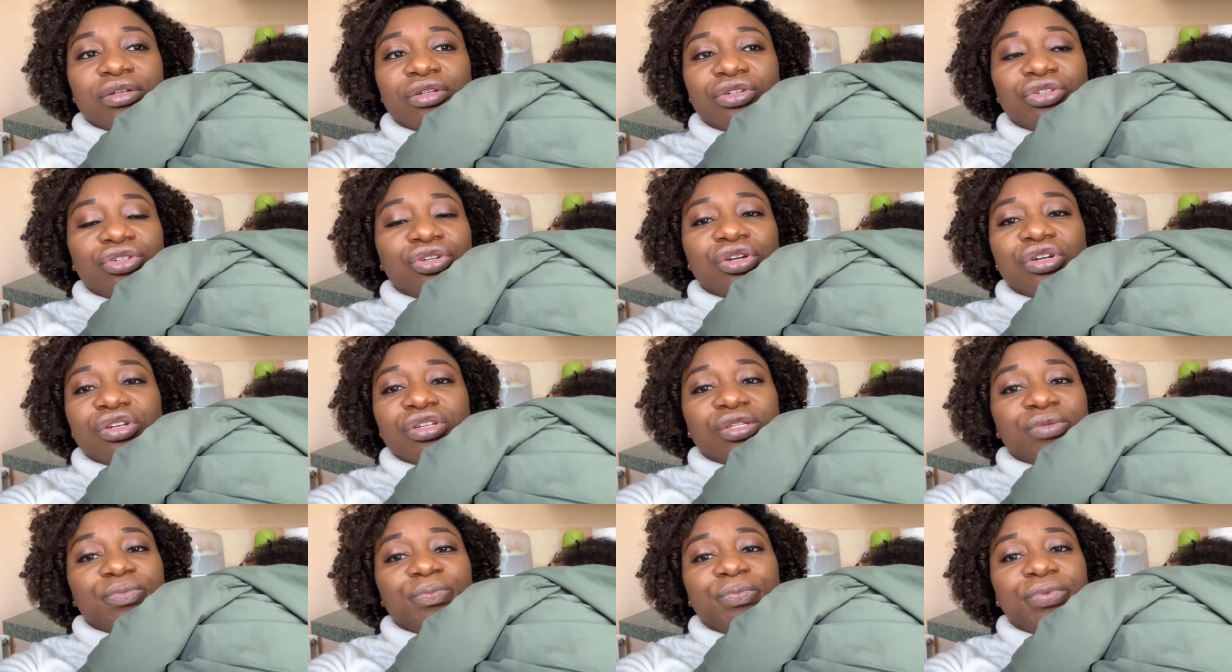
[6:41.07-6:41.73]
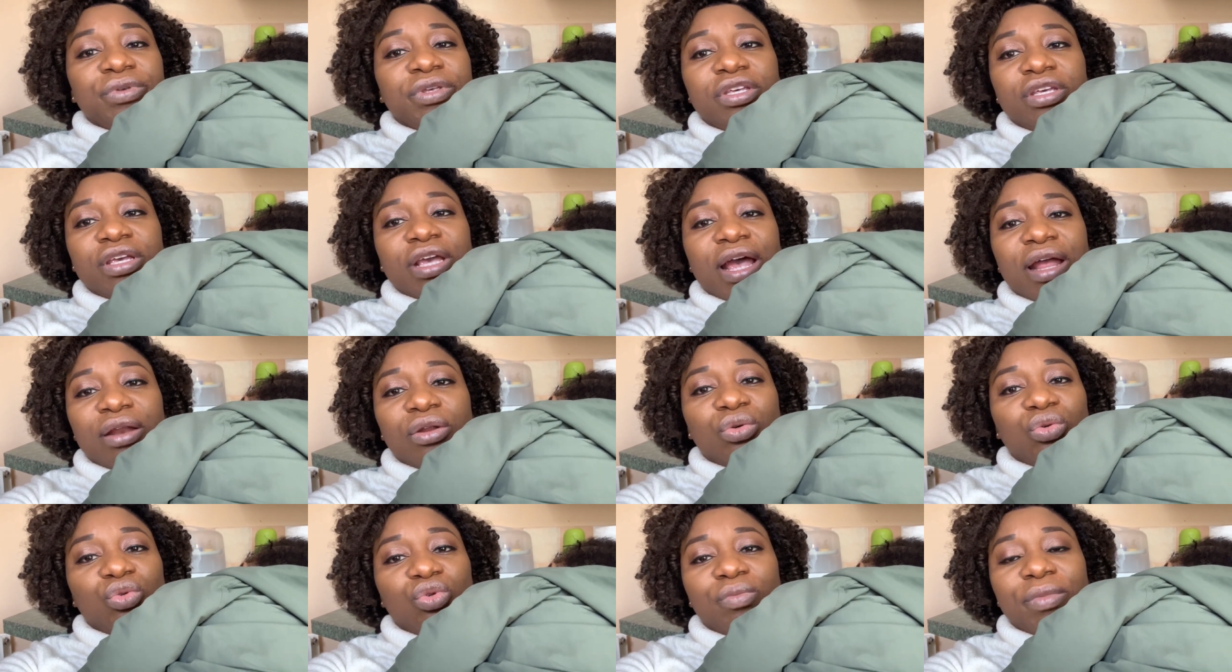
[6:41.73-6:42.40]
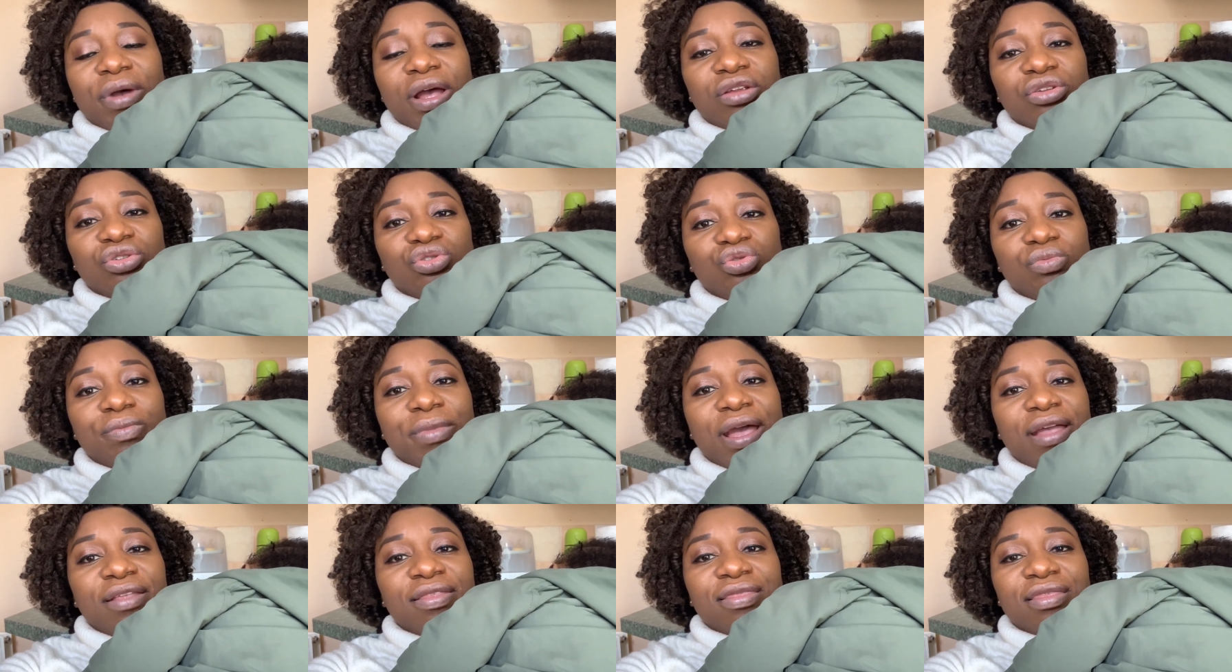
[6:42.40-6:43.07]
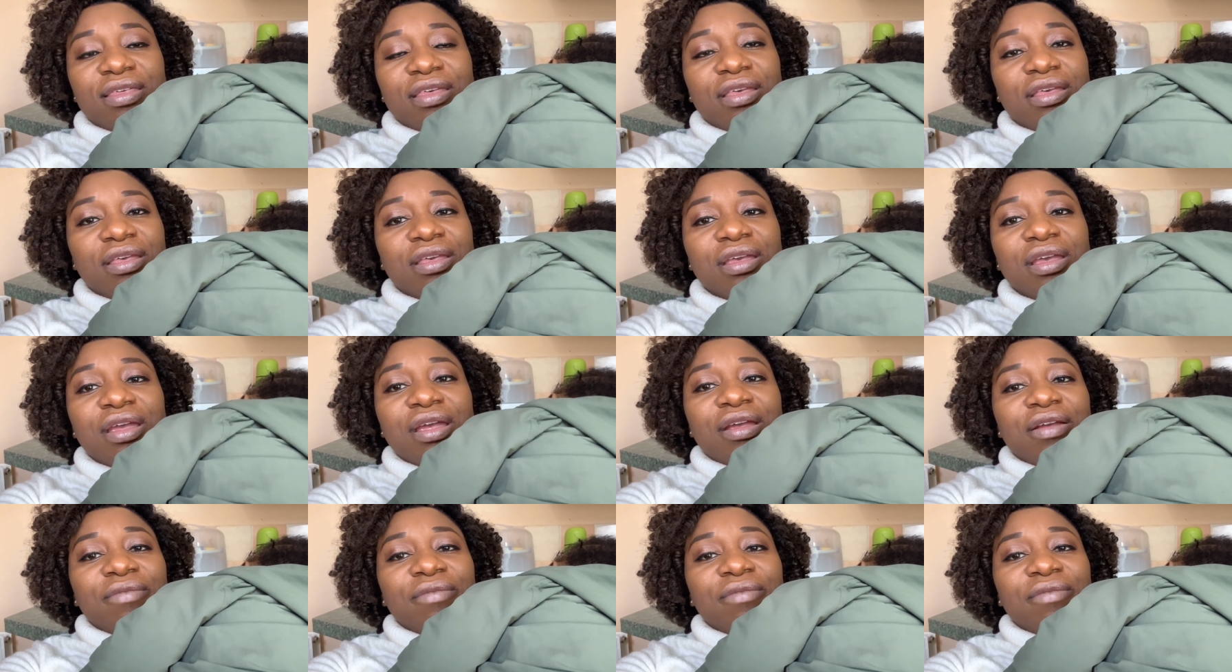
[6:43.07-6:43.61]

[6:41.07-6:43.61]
just be at home and do my thing.